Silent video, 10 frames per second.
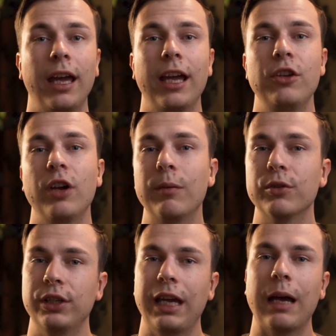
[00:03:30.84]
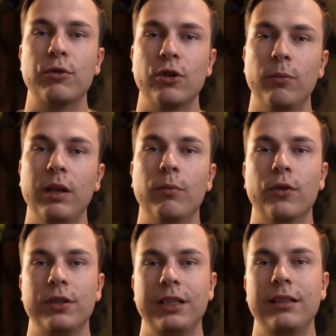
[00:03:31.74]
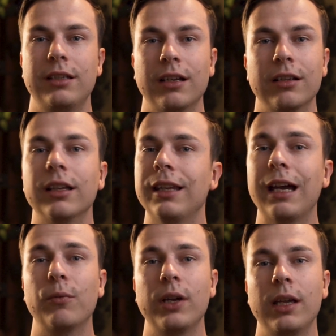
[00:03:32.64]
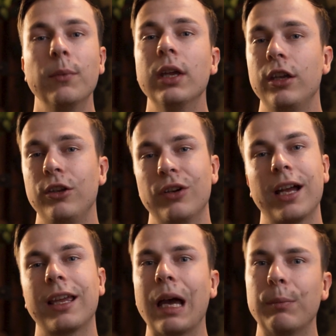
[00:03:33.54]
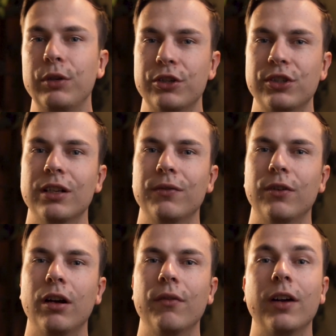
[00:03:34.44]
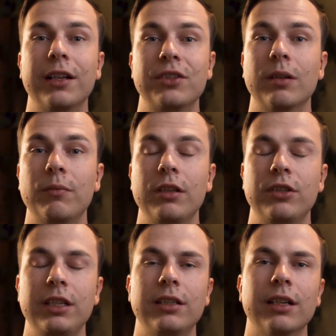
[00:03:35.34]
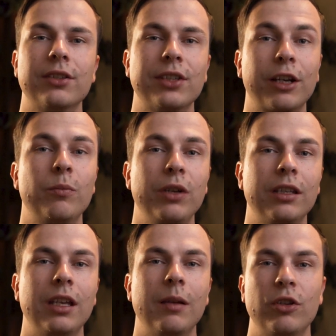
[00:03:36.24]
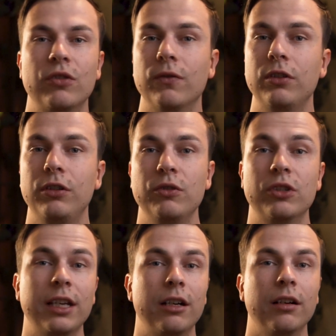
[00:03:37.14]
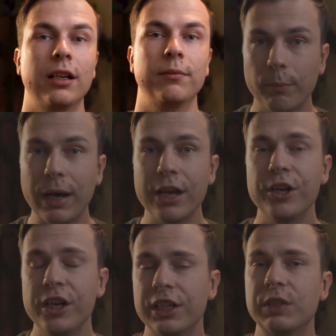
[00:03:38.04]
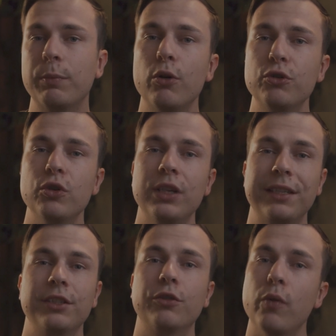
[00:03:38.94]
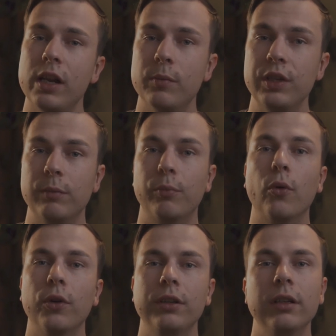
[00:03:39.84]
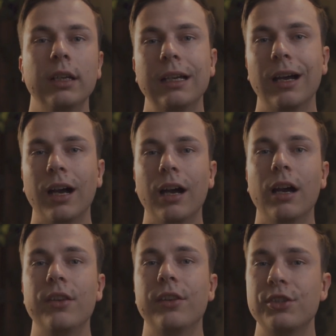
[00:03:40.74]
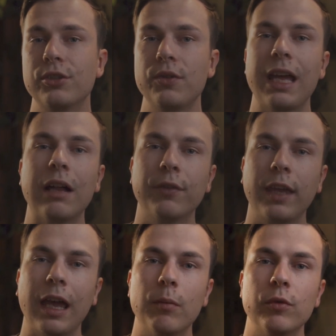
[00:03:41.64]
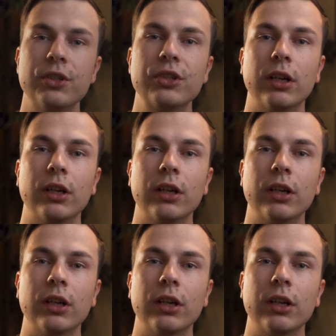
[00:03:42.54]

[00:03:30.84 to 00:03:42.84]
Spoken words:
and you're able to capture a bit more detail, and that way you're not capping yourself off on some details that could be in the image used later on. Monitoring exposure is incredibly important. On the Sony Alpha cameras,